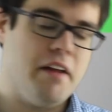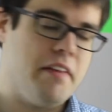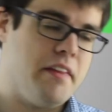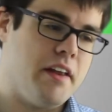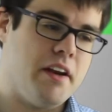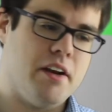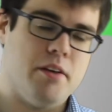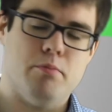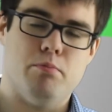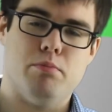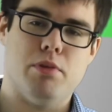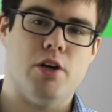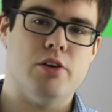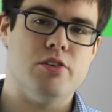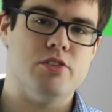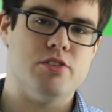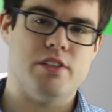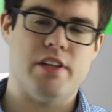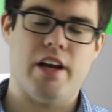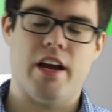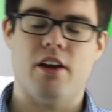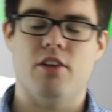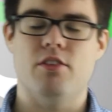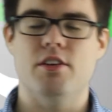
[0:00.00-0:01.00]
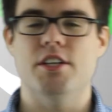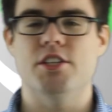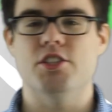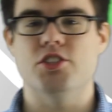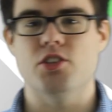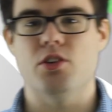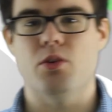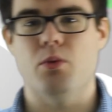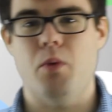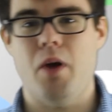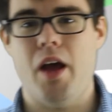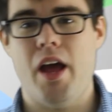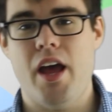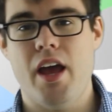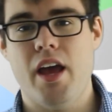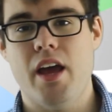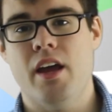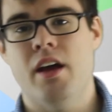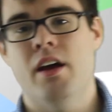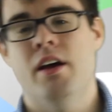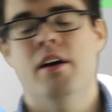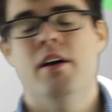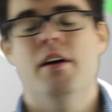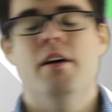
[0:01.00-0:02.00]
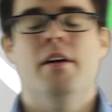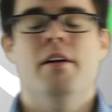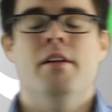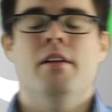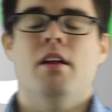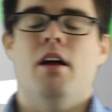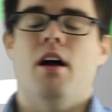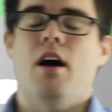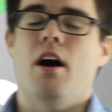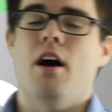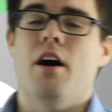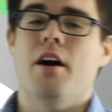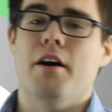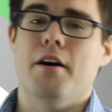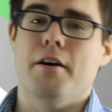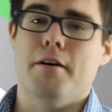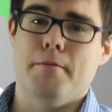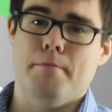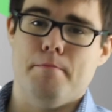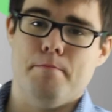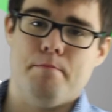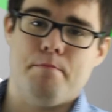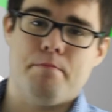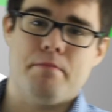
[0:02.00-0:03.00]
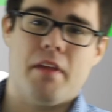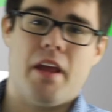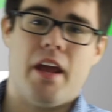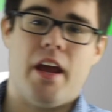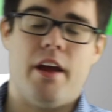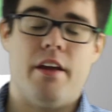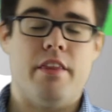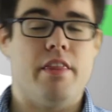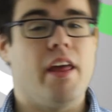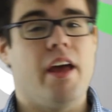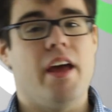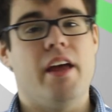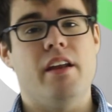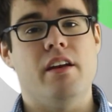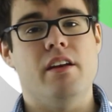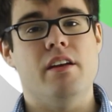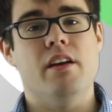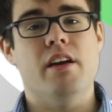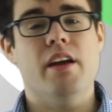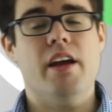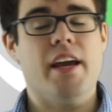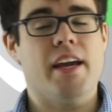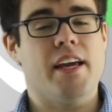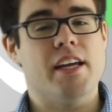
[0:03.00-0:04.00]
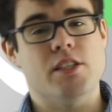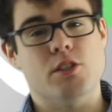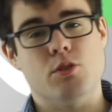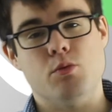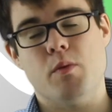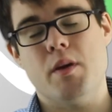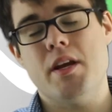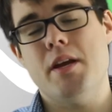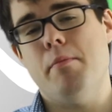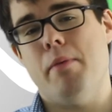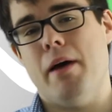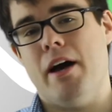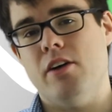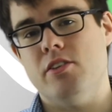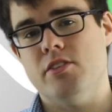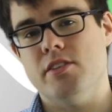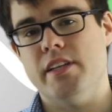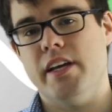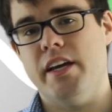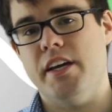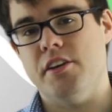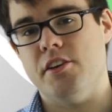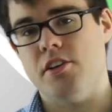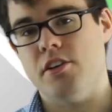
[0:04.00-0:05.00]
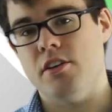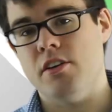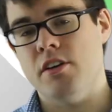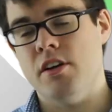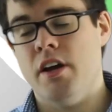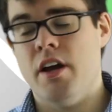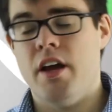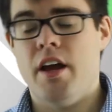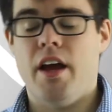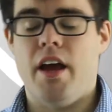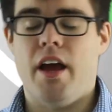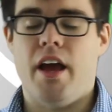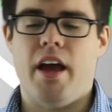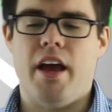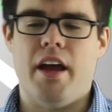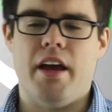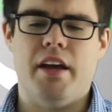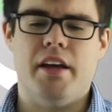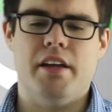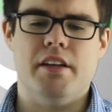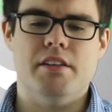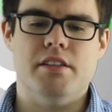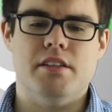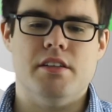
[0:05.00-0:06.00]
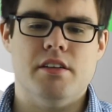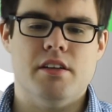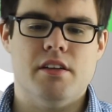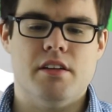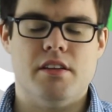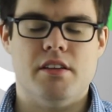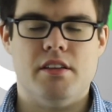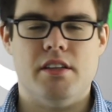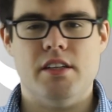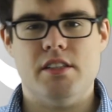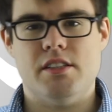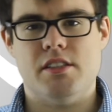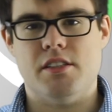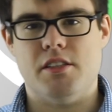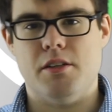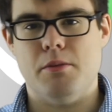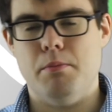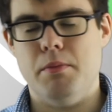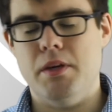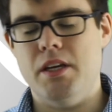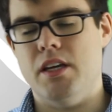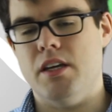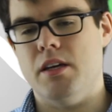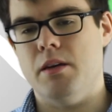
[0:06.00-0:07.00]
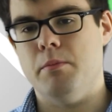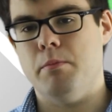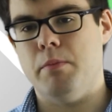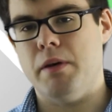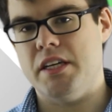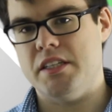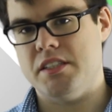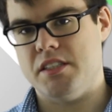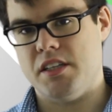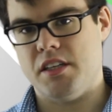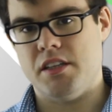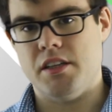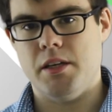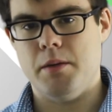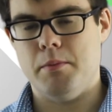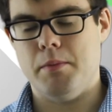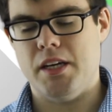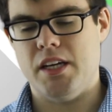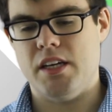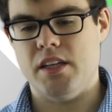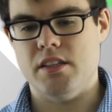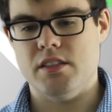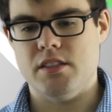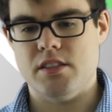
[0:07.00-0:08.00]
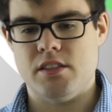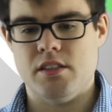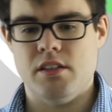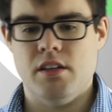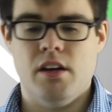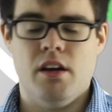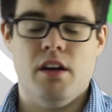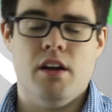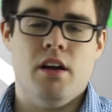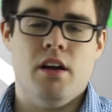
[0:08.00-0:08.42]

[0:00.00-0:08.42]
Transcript: and then it blows that creature away. And then it gets rebound later, and this to me basically means